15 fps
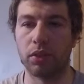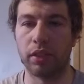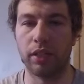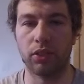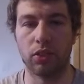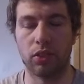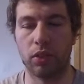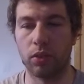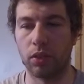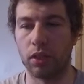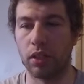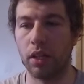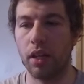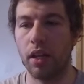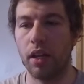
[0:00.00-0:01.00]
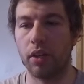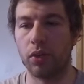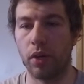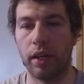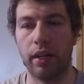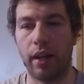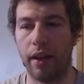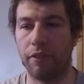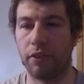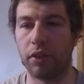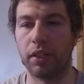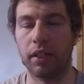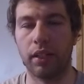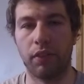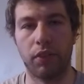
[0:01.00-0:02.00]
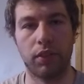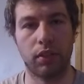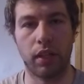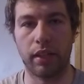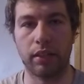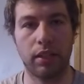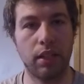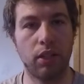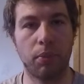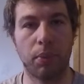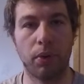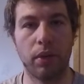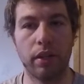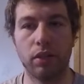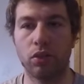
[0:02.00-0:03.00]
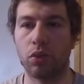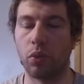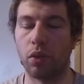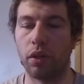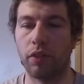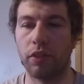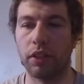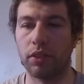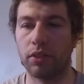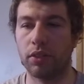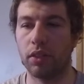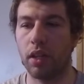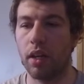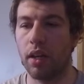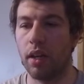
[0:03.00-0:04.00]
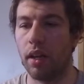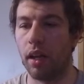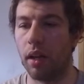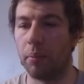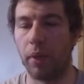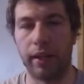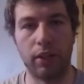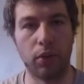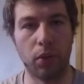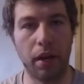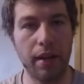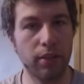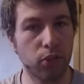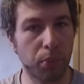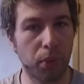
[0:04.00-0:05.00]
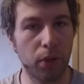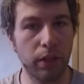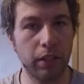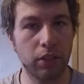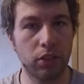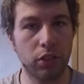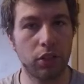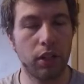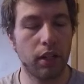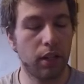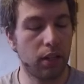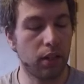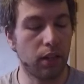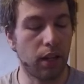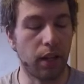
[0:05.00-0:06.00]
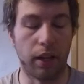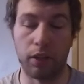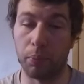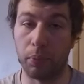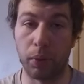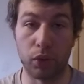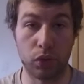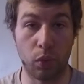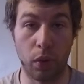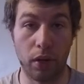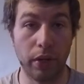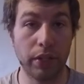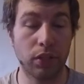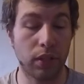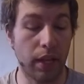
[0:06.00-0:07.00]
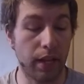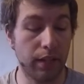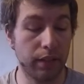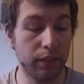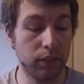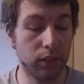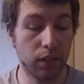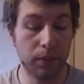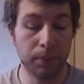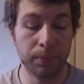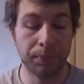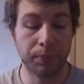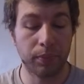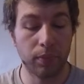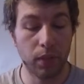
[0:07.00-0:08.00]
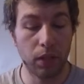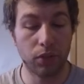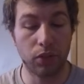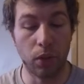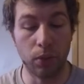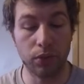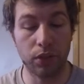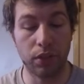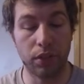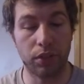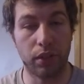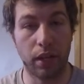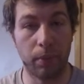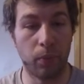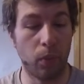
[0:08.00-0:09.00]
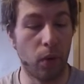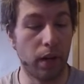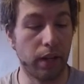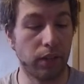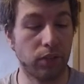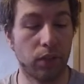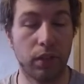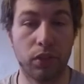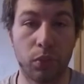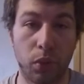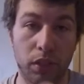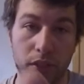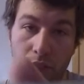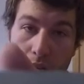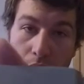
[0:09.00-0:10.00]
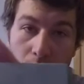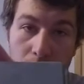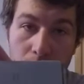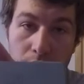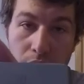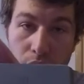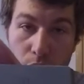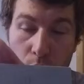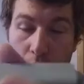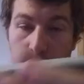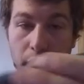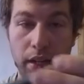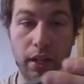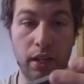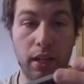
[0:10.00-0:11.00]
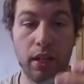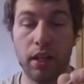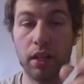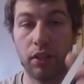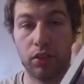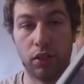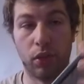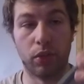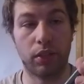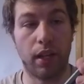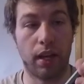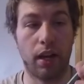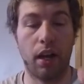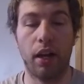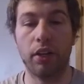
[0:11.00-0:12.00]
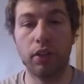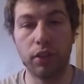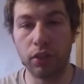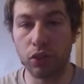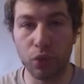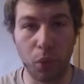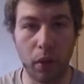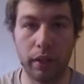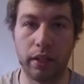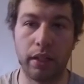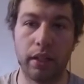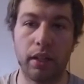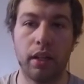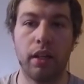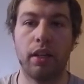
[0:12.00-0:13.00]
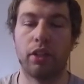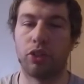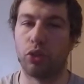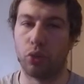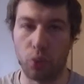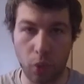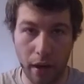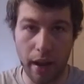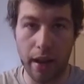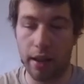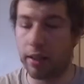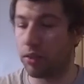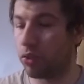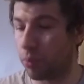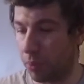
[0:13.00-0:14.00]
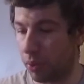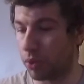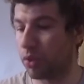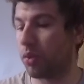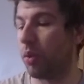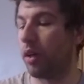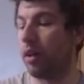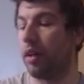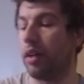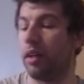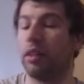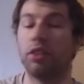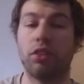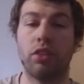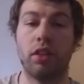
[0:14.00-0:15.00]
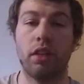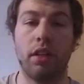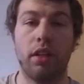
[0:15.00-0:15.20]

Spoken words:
is necessarily graded. I forget if it's like teeth per inch or if it's like grains per inch, per square inch that is. Stones are the same way. So this one is 120. So it's got 120 grains per square inch.